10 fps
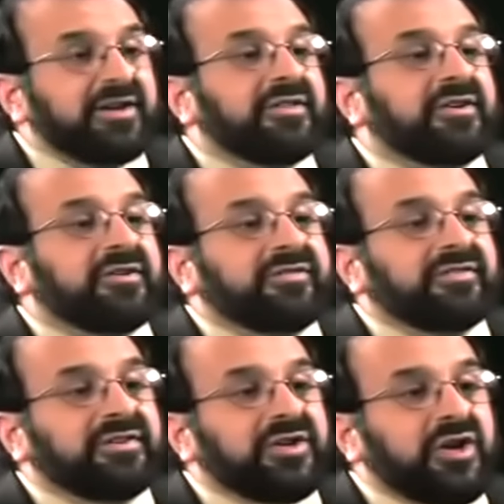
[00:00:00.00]
There is
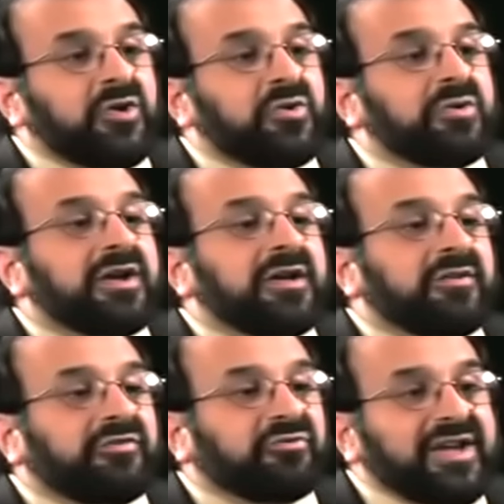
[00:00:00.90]
no
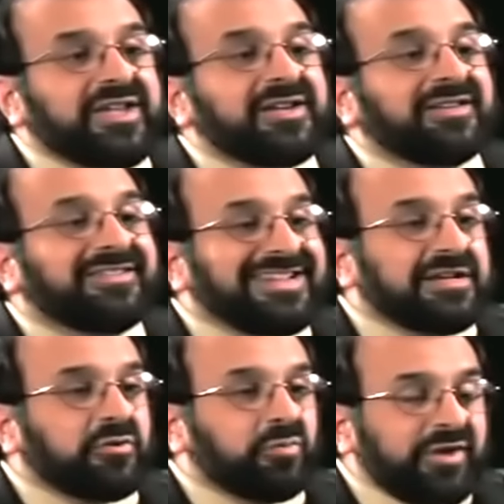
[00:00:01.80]
striking a
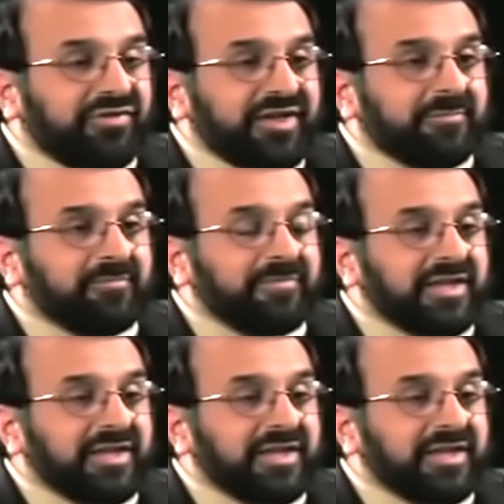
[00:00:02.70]
deal with them.